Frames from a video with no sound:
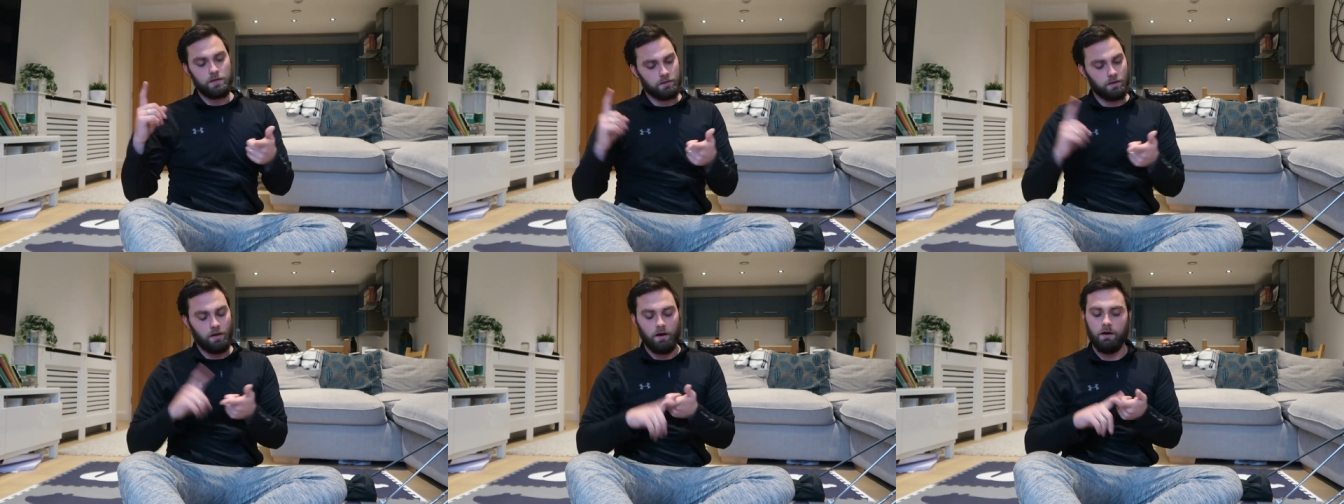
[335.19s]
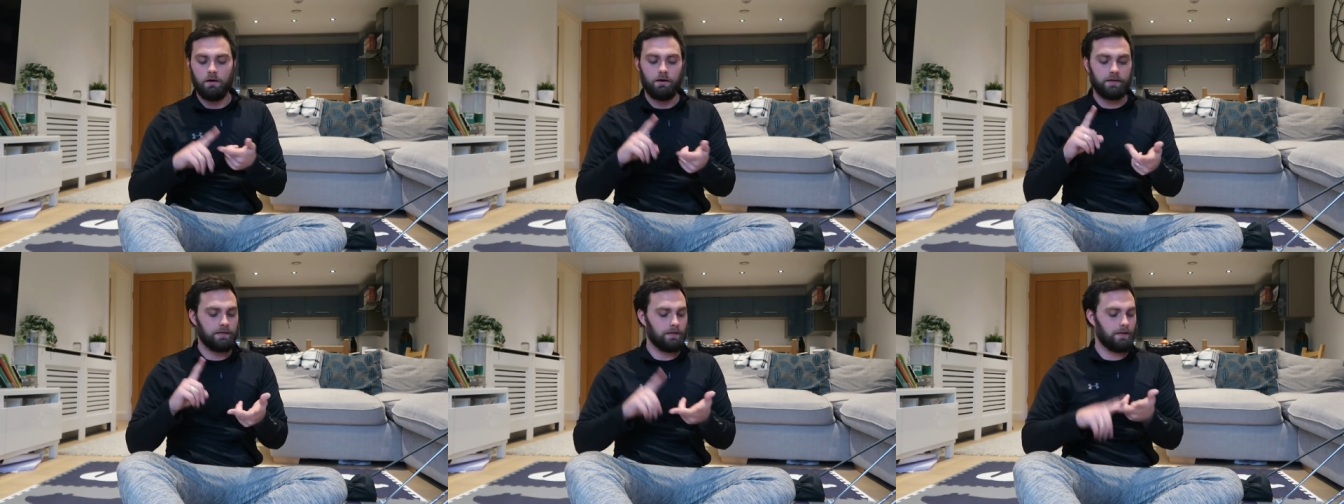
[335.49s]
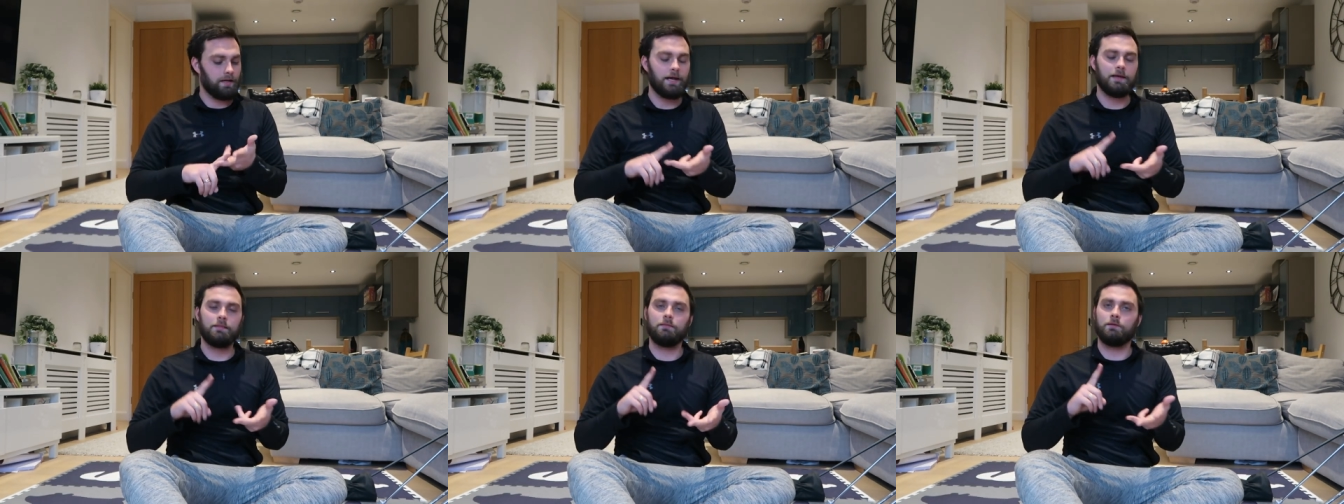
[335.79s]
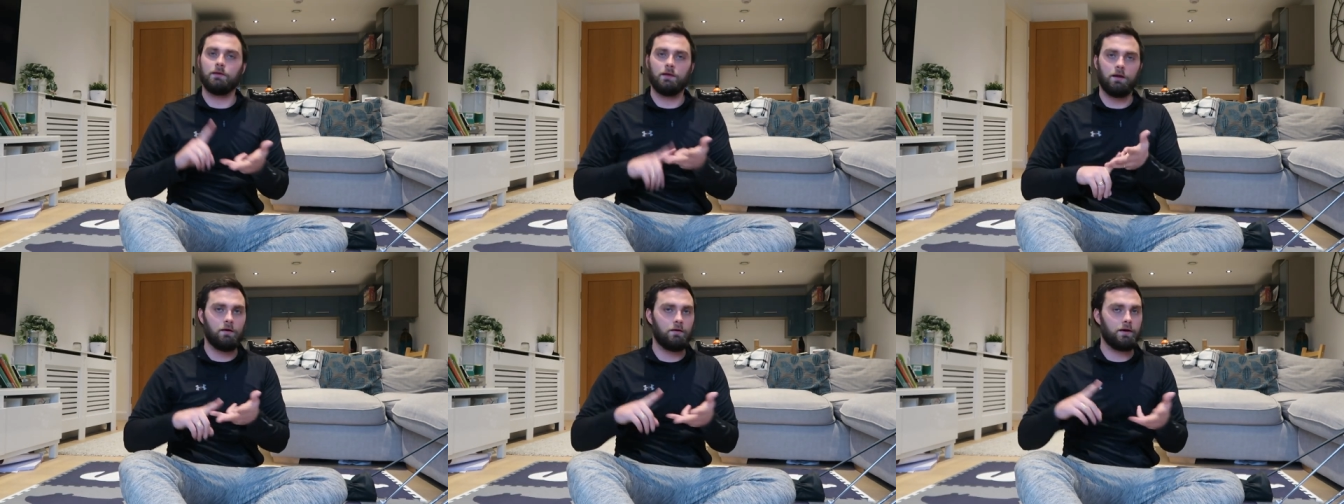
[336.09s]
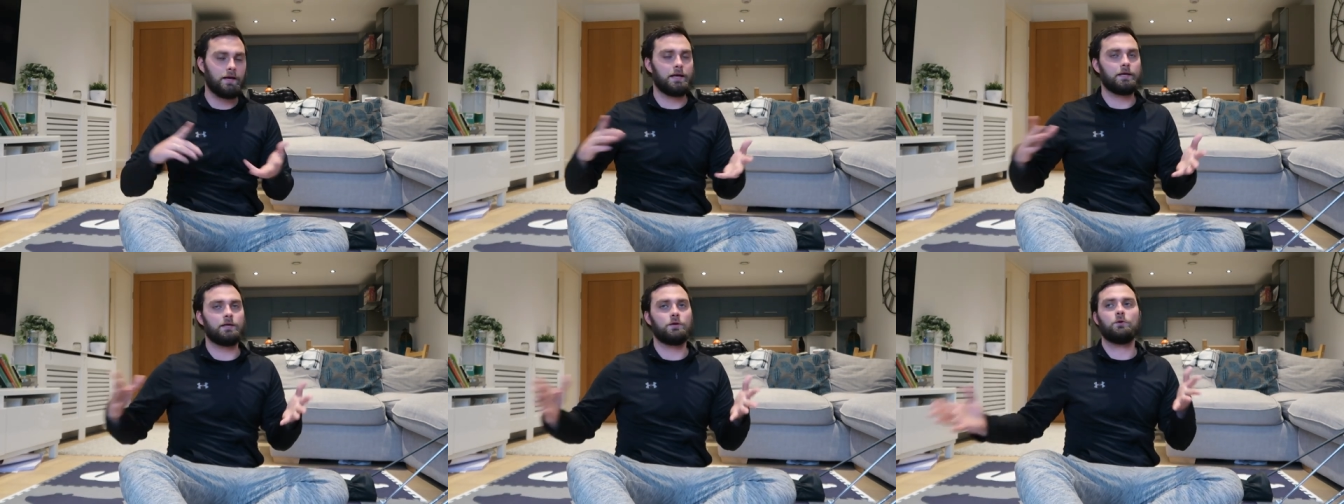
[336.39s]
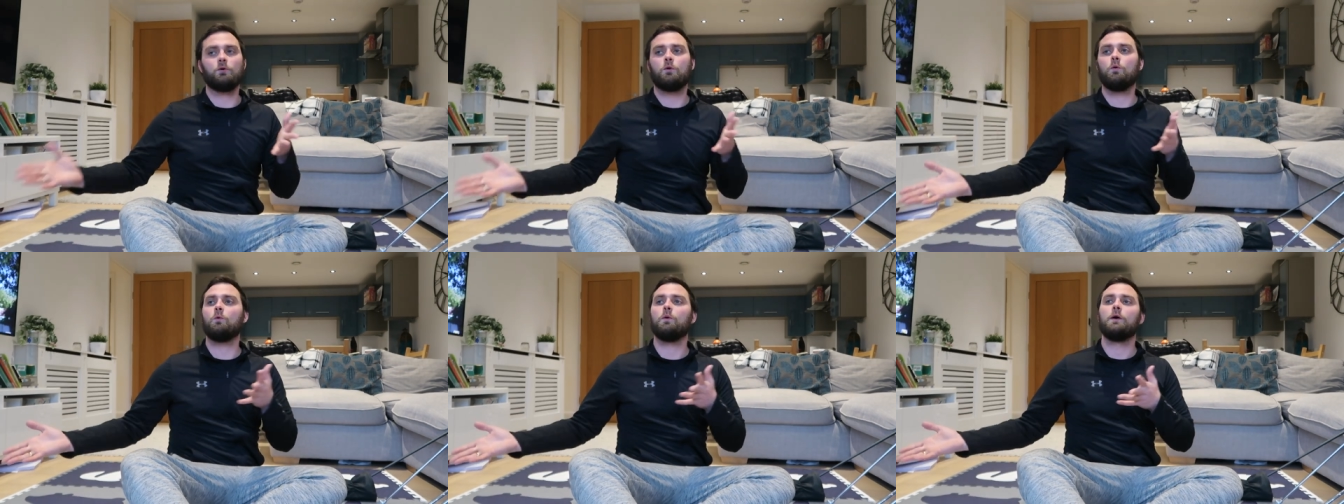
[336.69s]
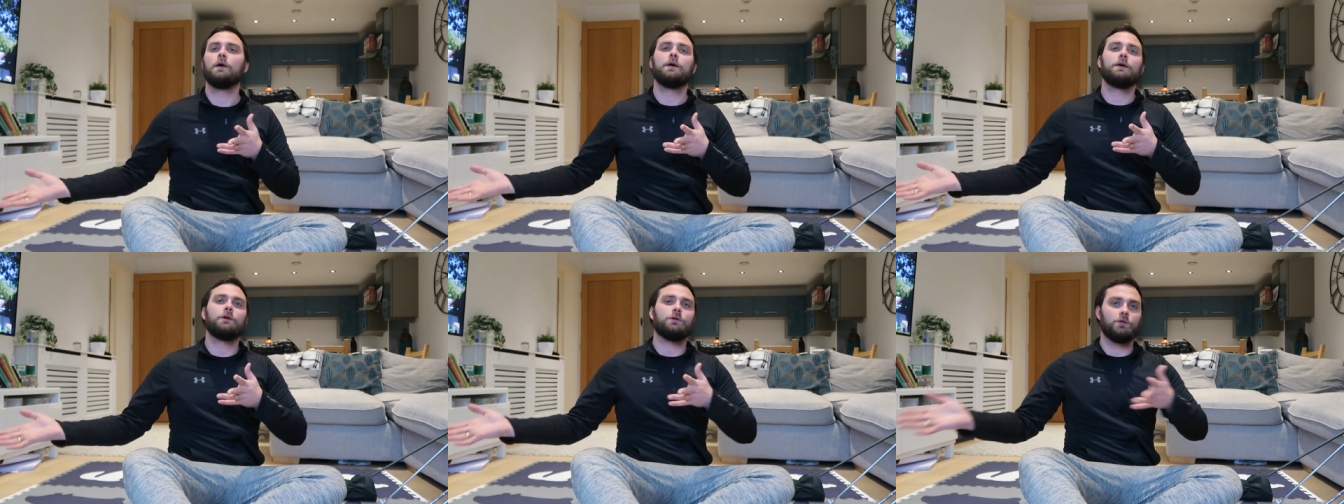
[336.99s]
your height your length your lie
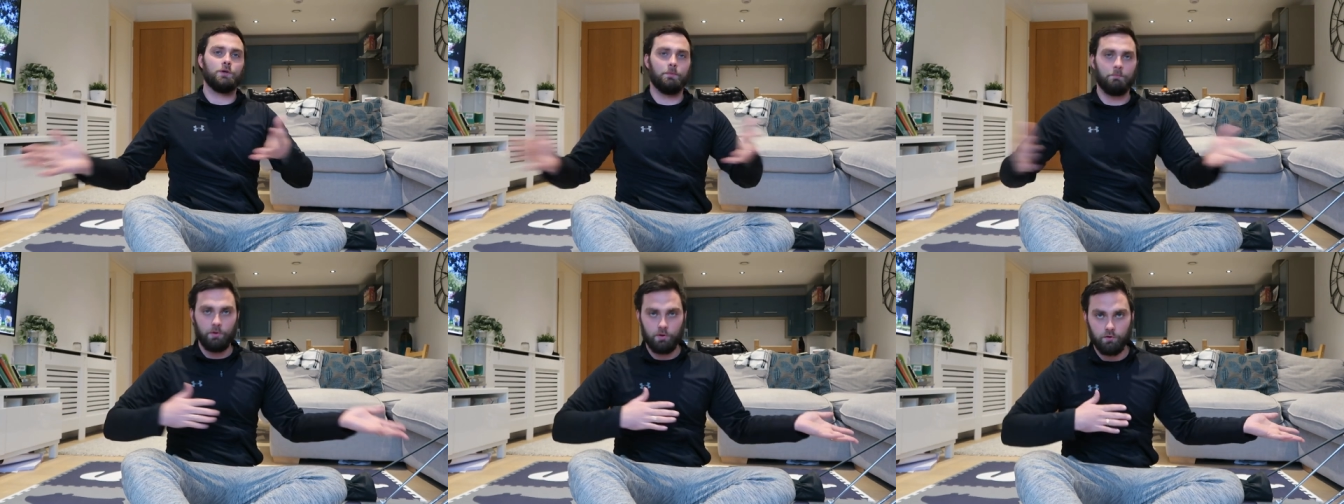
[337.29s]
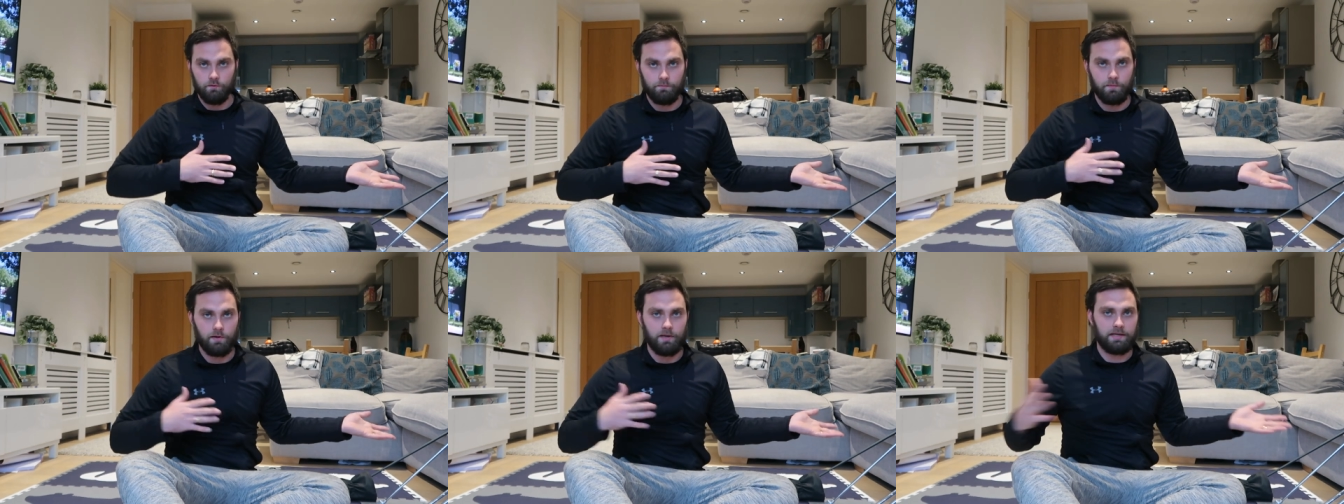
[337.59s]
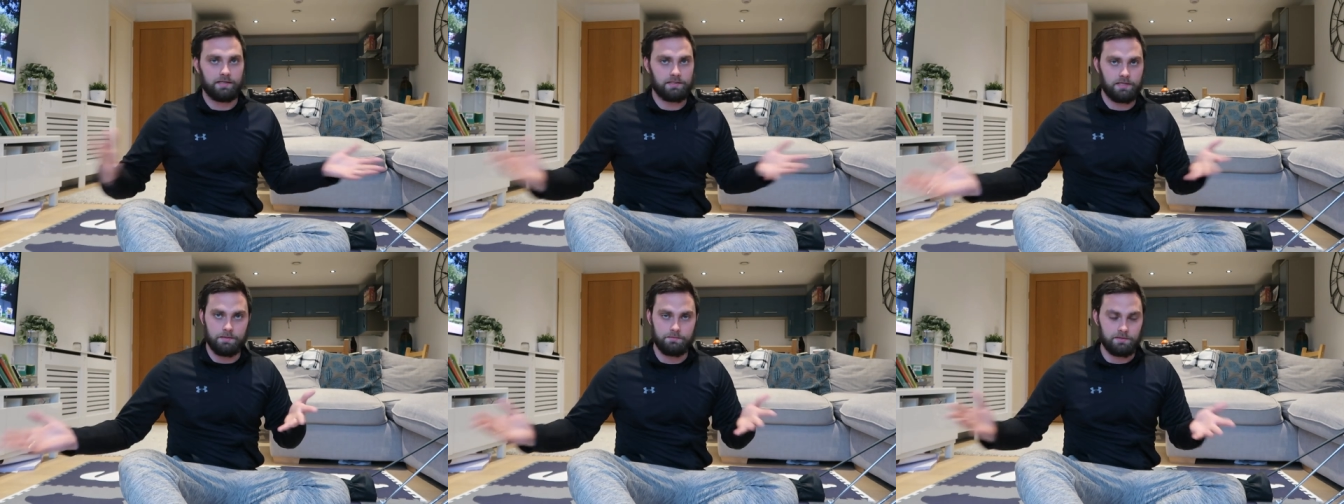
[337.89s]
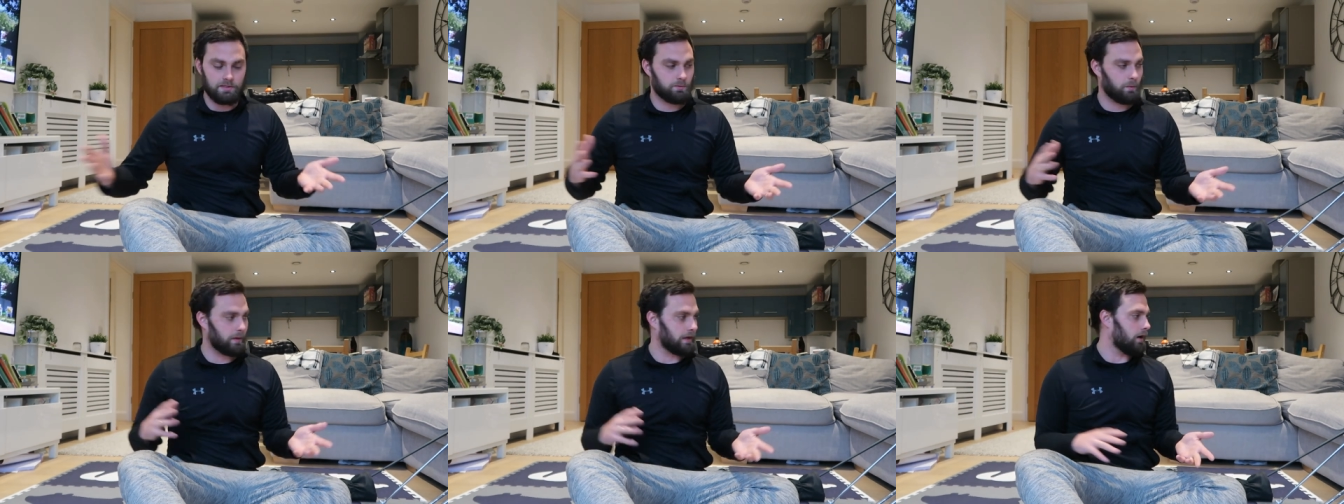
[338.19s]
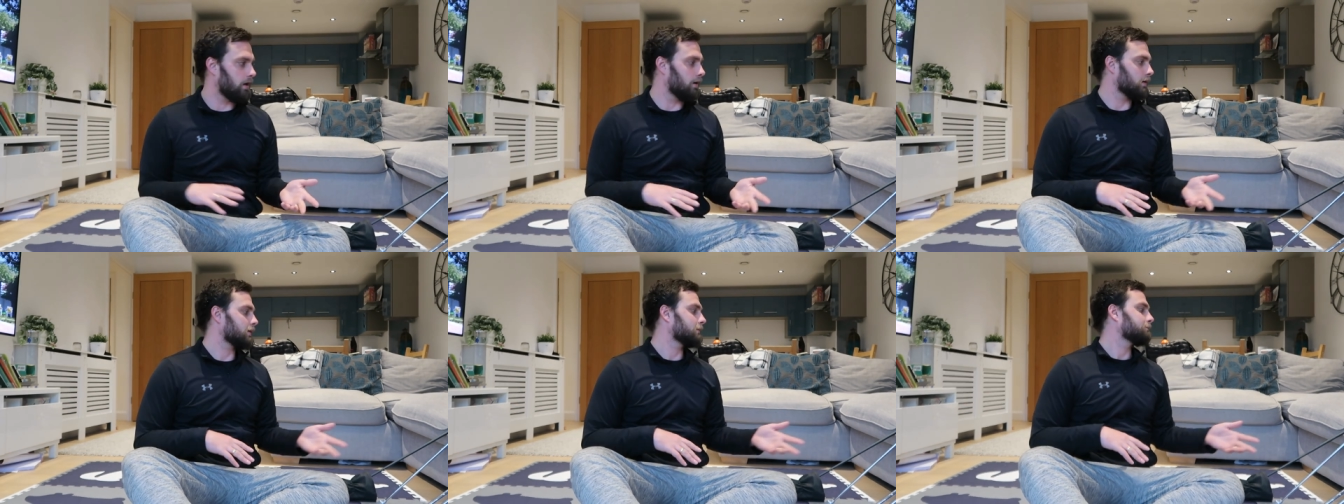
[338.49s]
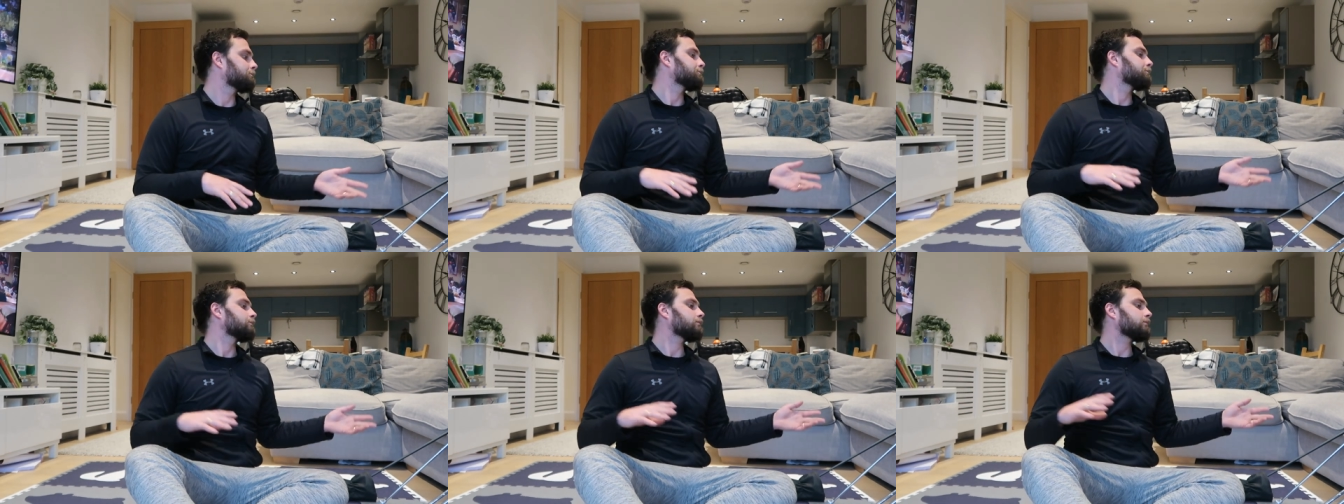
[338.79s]
angle your movement in terms of swing arc